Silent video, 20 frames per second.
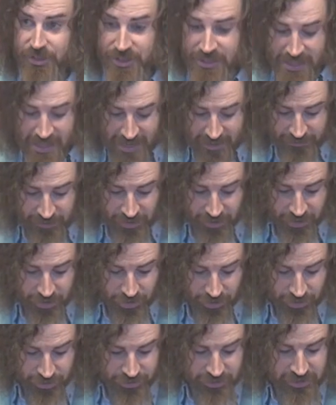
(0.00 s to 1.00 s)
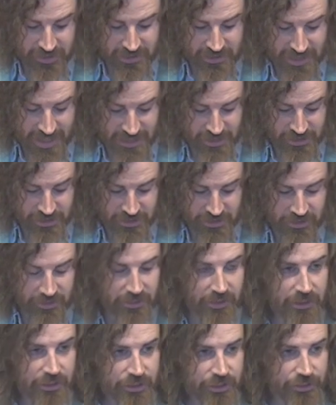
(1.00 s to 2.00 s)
was never God's intention